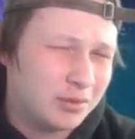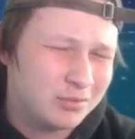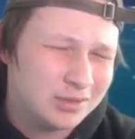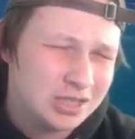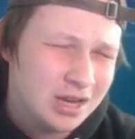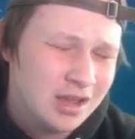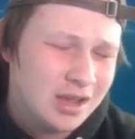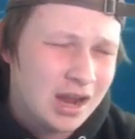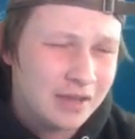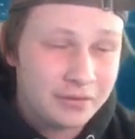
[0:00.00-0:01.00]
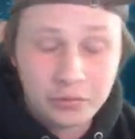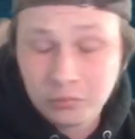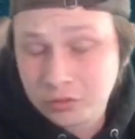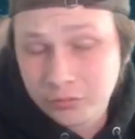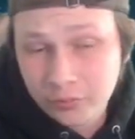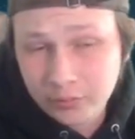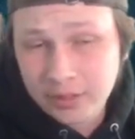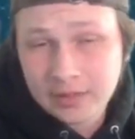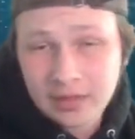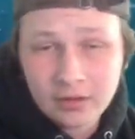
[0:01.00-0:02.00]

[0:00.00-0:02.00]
one, which I thought that was crazy. I